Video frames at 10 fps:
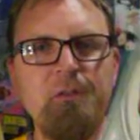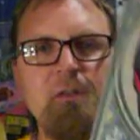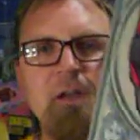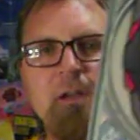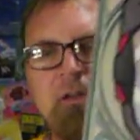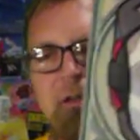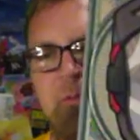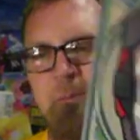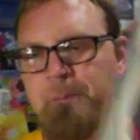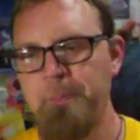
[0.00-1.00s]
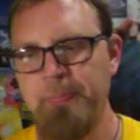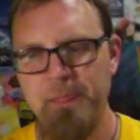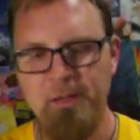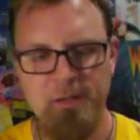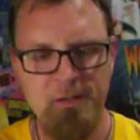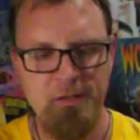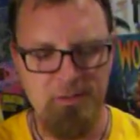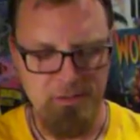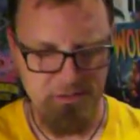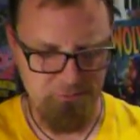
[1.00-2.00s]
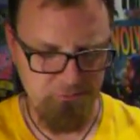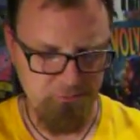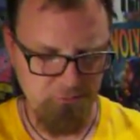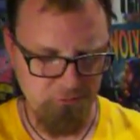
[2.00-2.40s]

die cut, and it's